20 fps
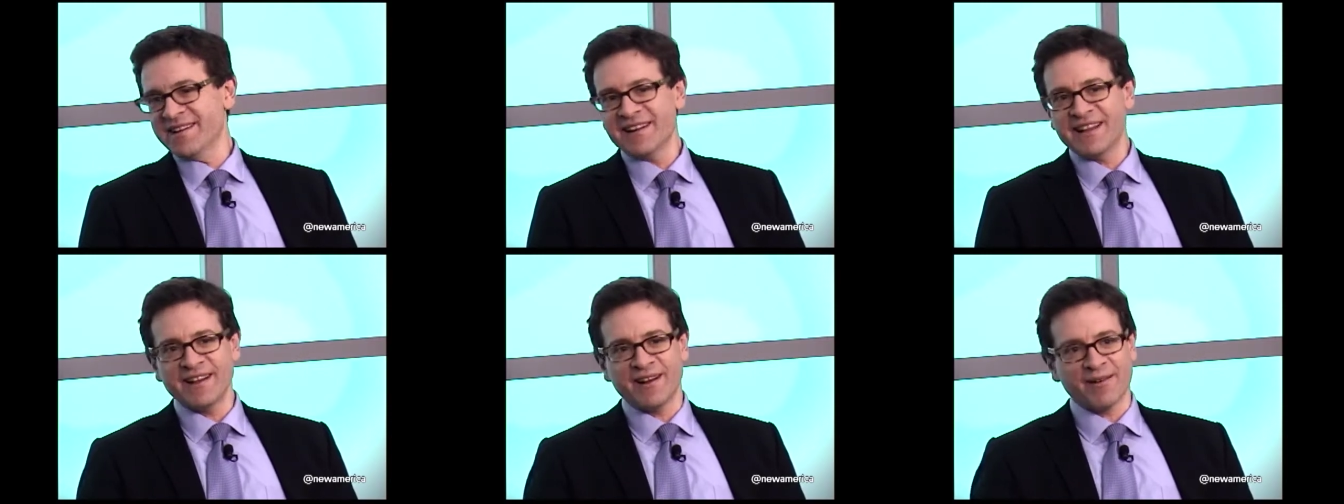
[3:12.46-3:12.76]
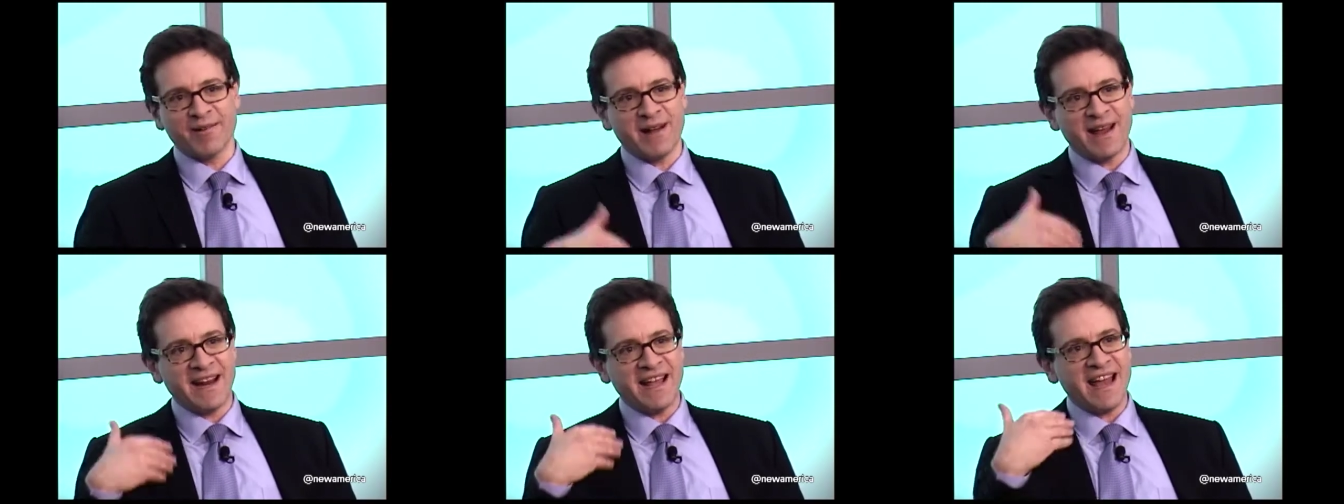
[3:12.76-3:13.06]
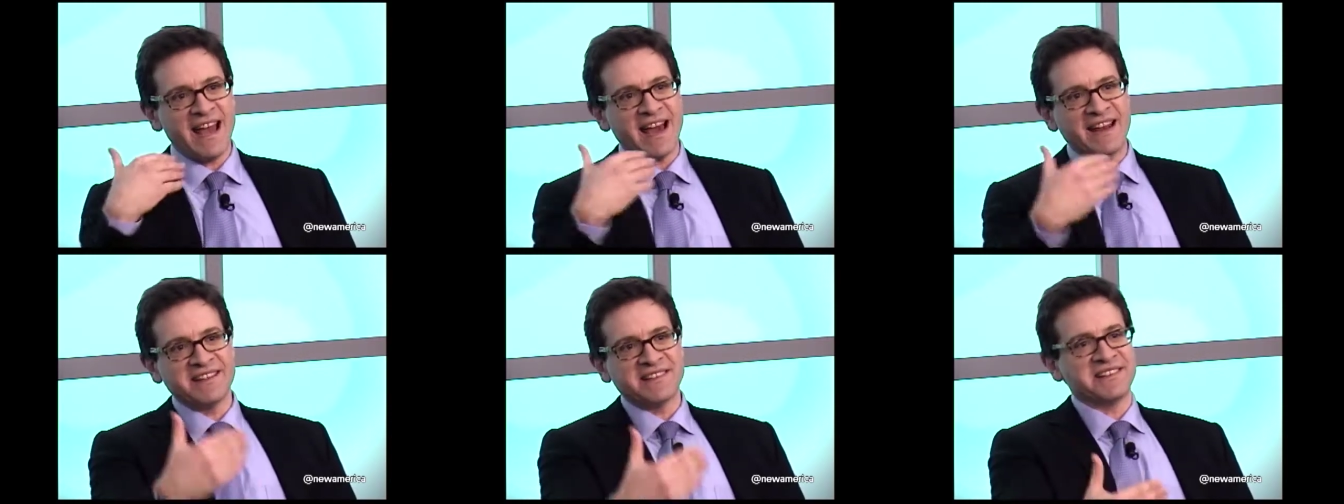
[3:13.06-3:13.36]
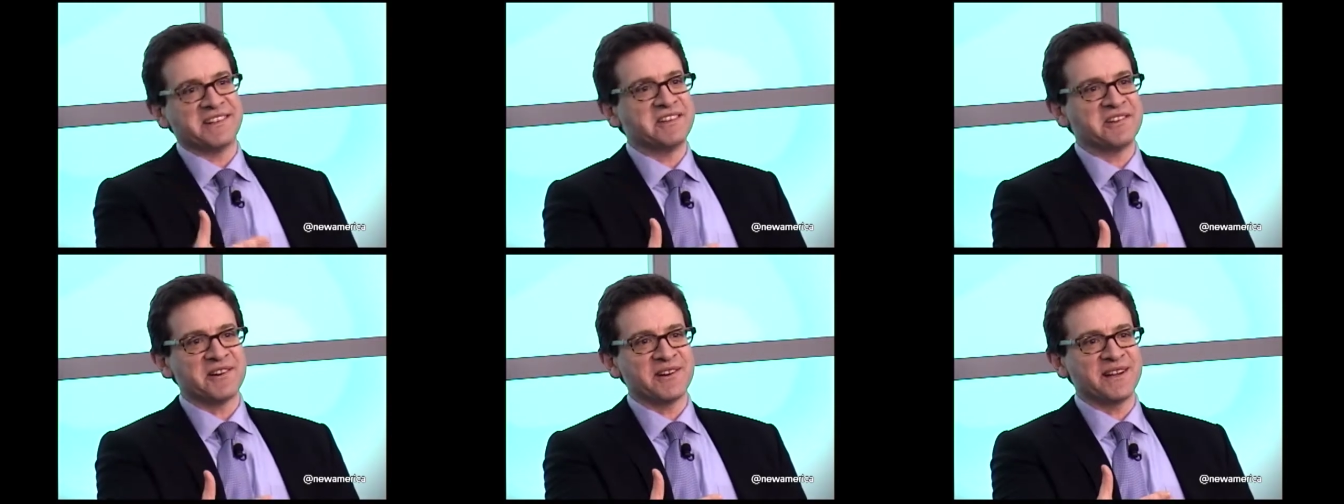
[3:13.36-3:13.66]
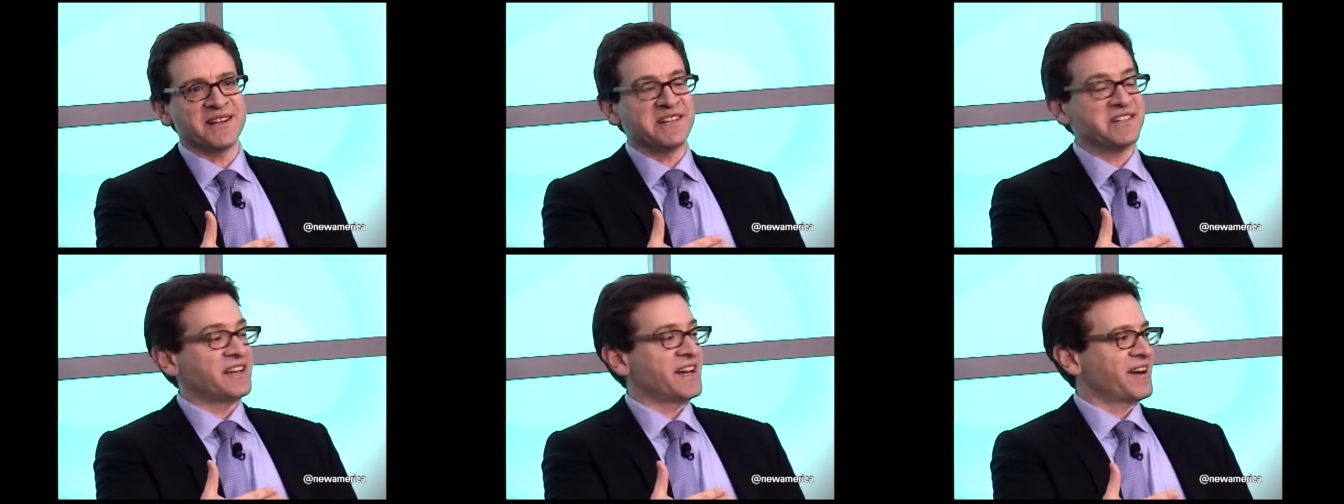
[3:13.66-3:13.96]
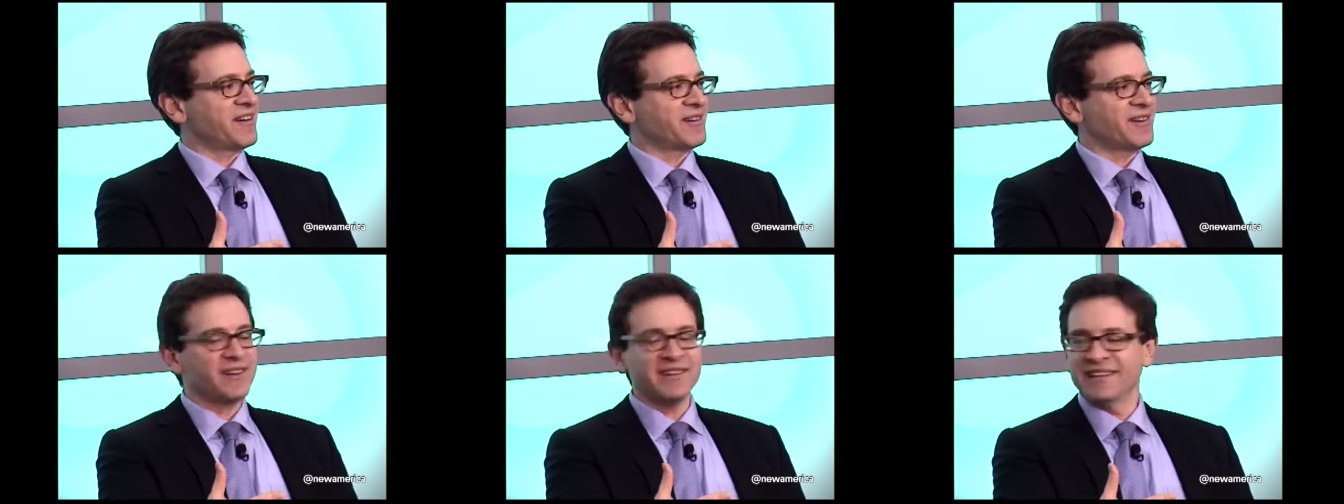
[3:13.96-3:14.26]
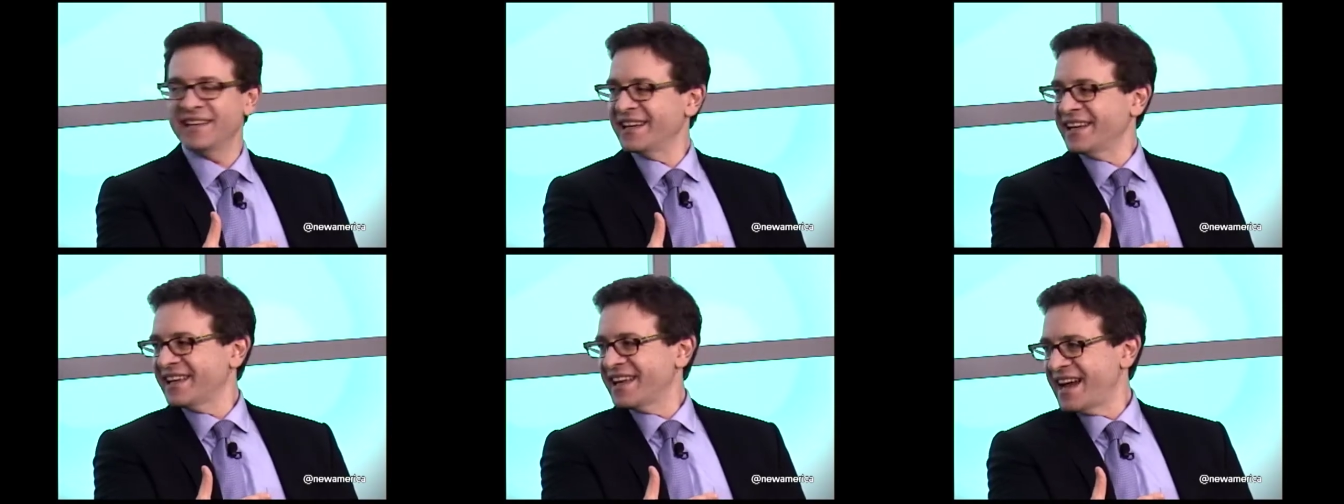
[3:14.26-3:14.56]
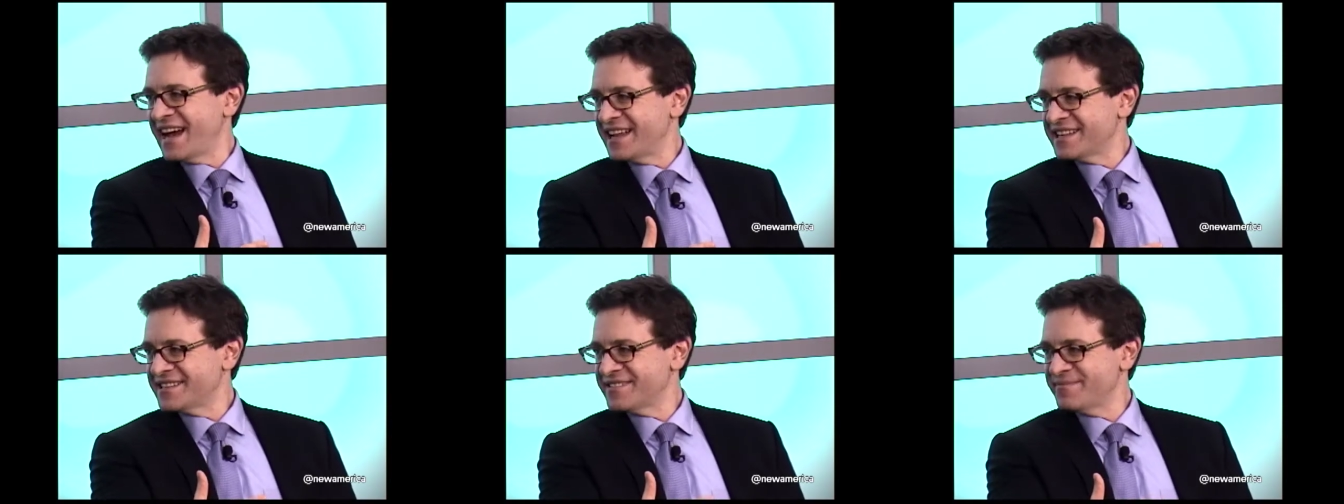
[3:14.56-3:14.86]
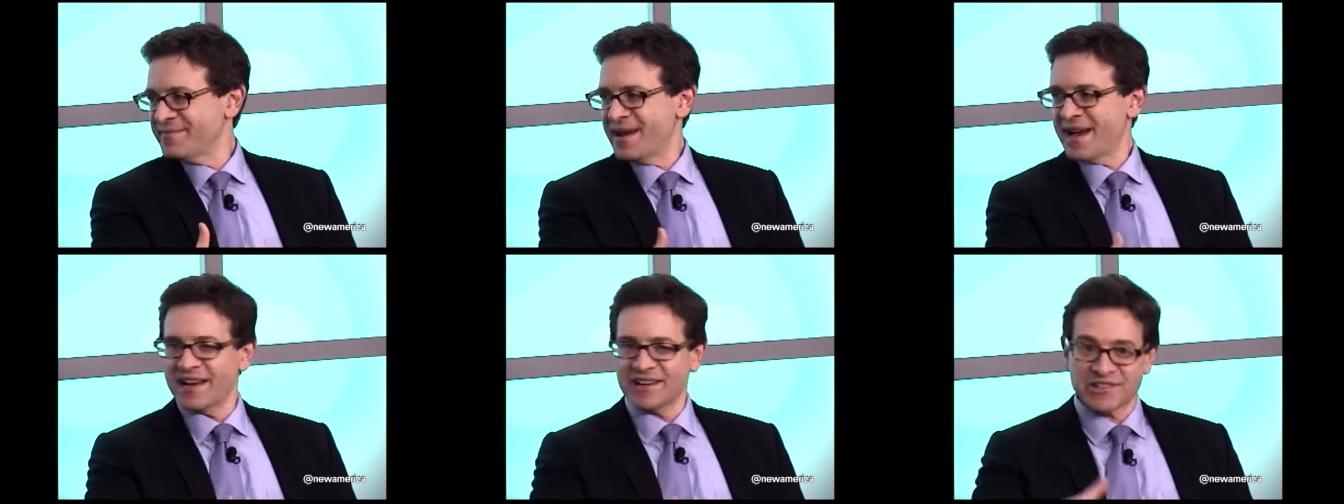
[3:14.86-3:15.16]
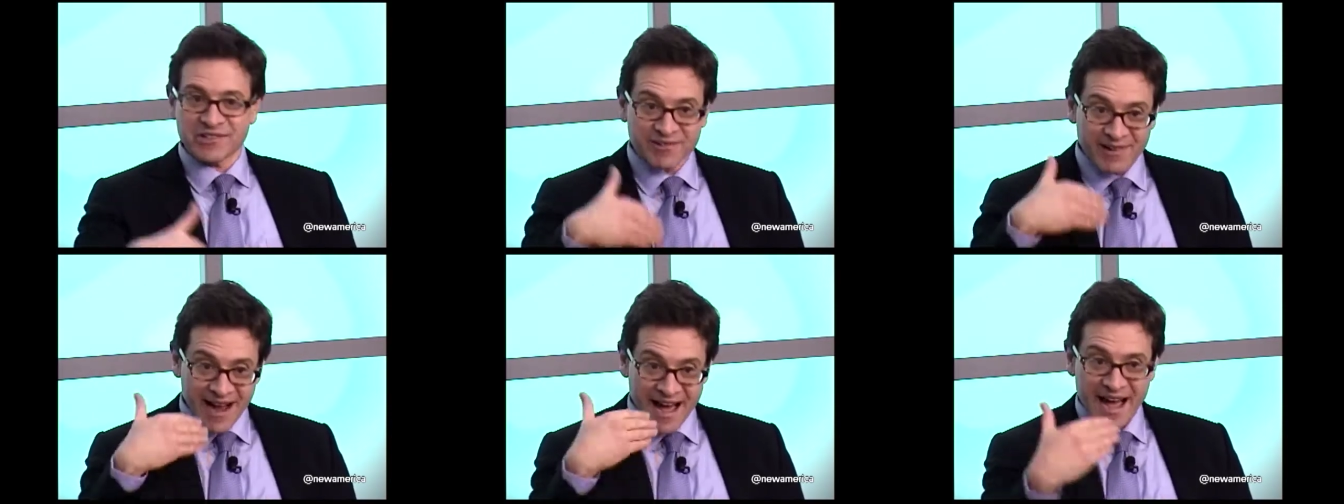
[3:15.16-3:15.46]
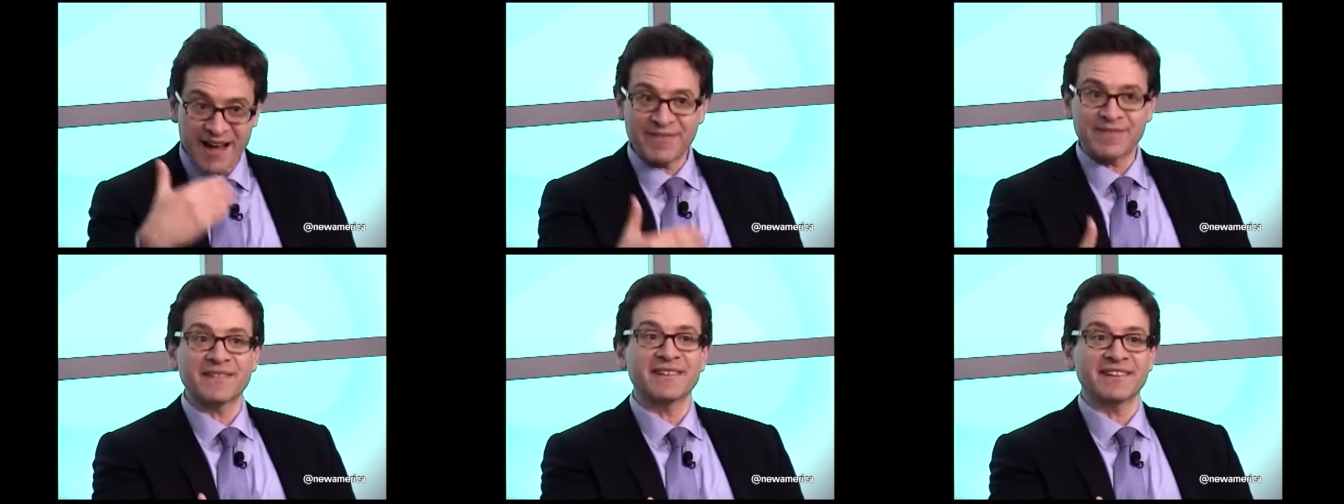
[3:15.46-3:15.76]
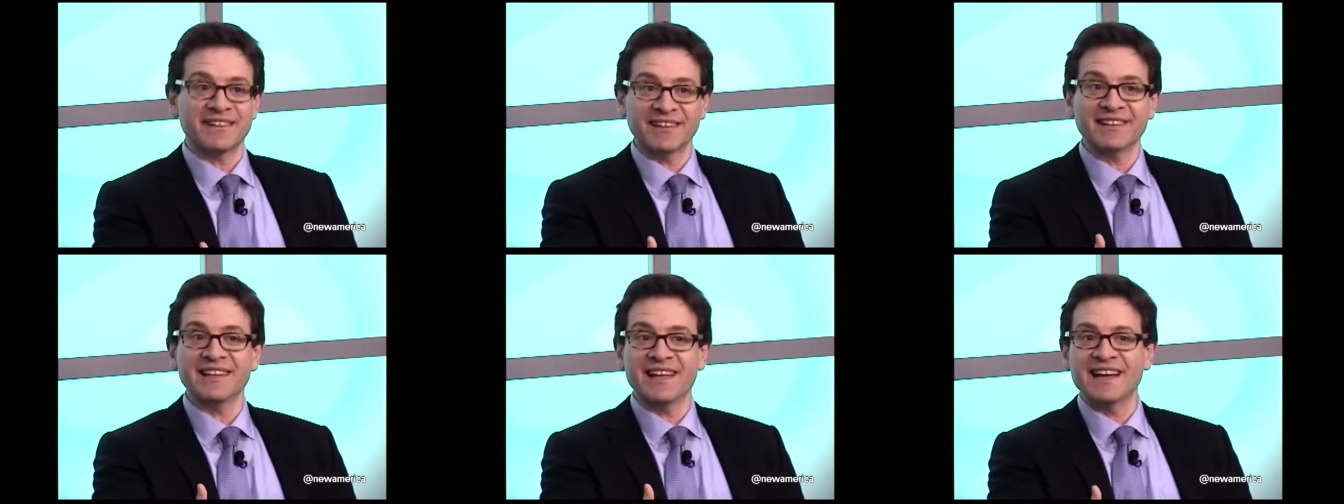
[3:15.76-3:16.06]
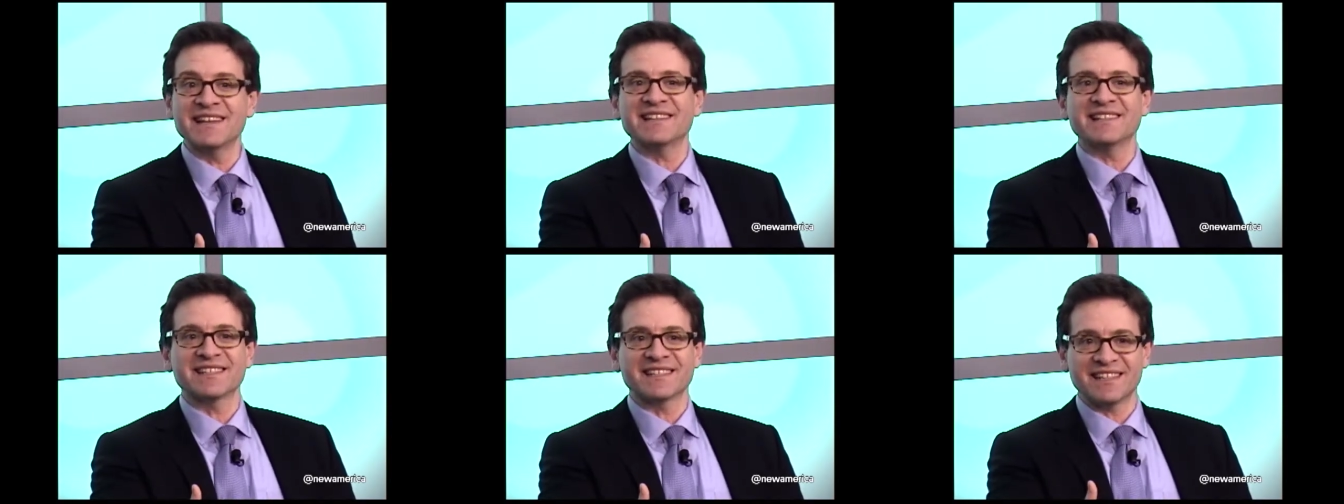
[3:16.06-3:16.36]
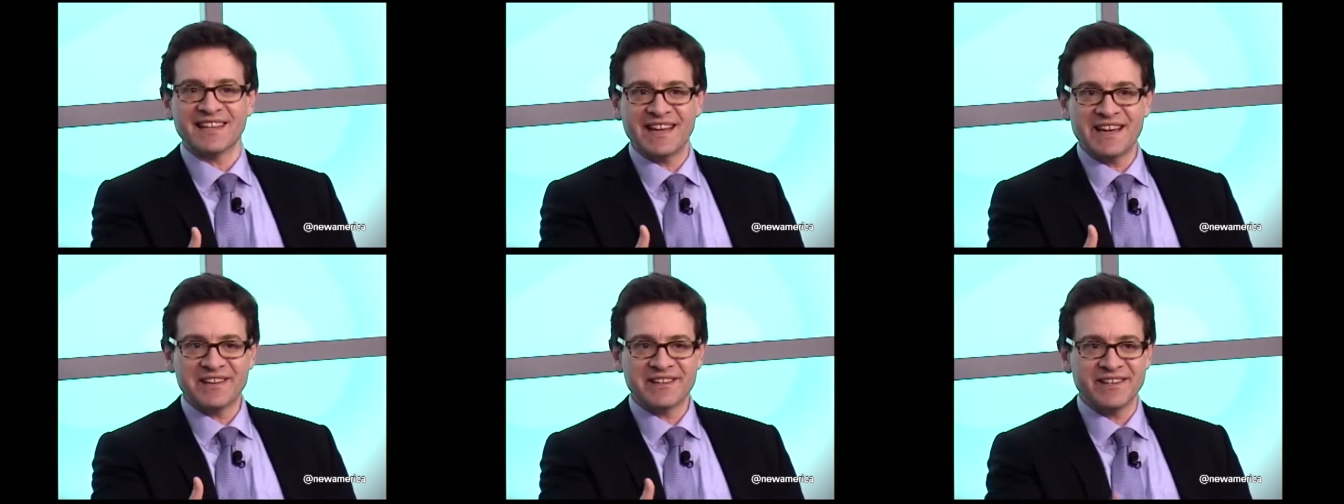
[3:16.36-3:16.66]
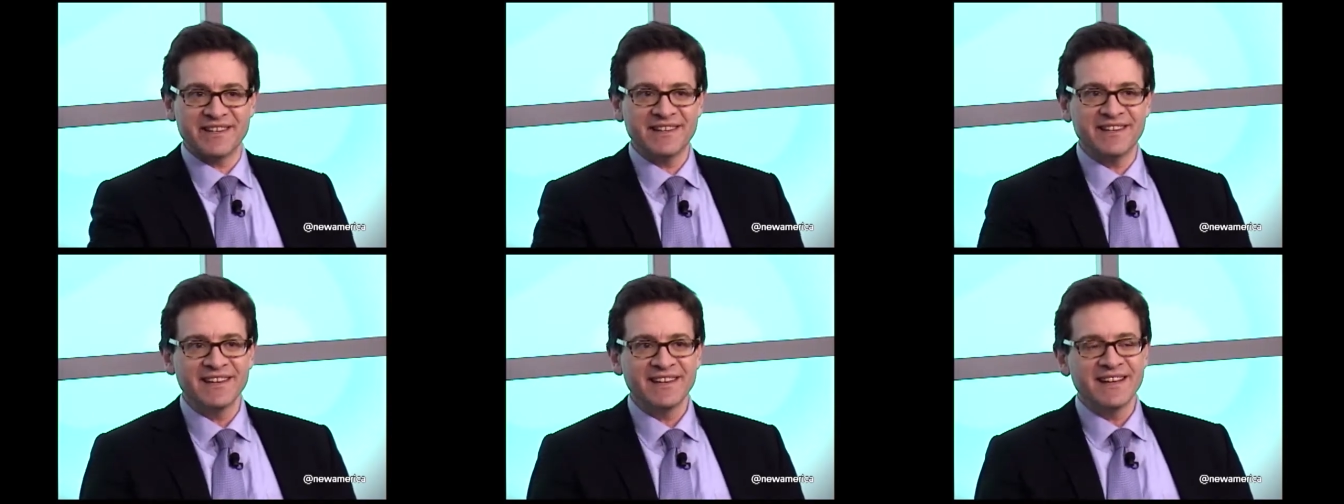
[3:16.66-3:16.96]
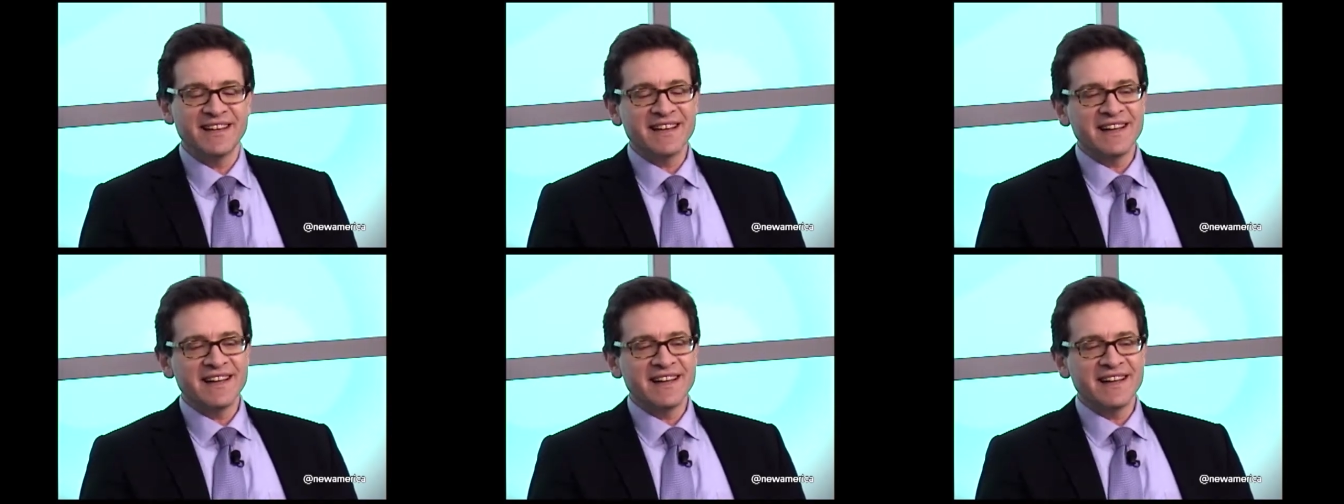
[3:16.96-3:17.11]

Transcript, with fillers: he already had his Attorney General, Nick Katzenbach, draft the legislation.